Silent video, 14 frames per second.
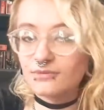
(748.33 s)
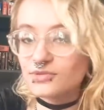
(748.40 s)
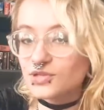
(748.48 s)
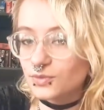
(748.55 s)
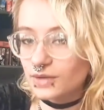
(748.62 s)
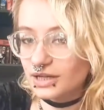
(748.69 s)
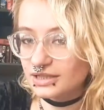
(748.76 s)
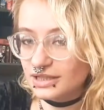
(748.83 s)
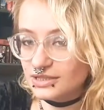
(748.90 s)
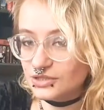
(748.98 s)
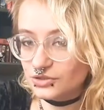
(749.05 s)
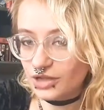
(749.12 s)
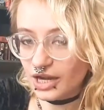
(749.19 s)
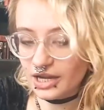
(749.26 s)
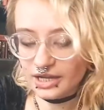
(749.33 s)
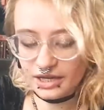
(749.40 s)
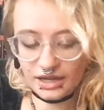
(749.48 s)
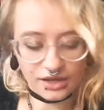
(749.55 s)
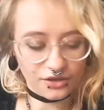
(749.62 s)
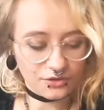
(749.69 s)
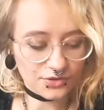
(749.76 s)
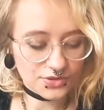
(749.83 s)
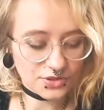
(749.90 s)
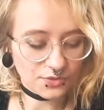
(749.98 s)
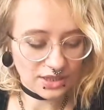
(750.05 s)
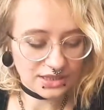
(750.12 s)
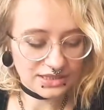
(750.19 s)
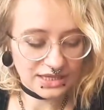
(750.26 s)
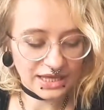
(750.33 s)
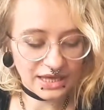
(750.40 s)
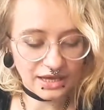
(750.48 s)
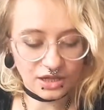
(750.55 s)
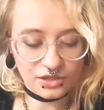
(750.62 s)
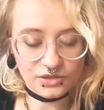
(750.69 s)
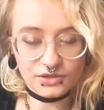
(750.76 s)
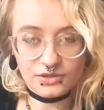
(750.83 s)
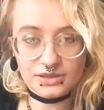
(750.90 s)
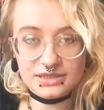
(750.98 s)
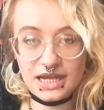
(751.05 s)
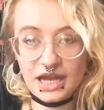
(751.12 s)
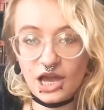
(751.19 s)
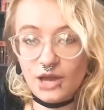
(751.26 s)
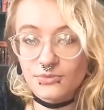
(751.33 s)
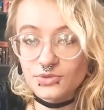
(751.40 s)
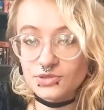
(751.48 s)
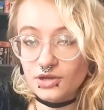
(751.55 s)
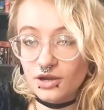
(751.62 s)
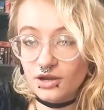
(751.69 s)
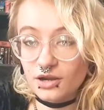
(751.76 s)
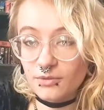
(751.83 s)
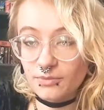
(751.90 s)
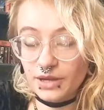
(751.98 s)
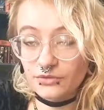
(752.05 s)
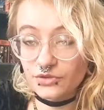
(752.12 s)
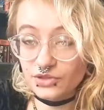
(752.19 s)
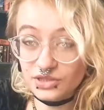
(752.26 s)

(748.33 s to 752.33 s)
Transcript: So while that's drying, I also want to take a little time to talk about the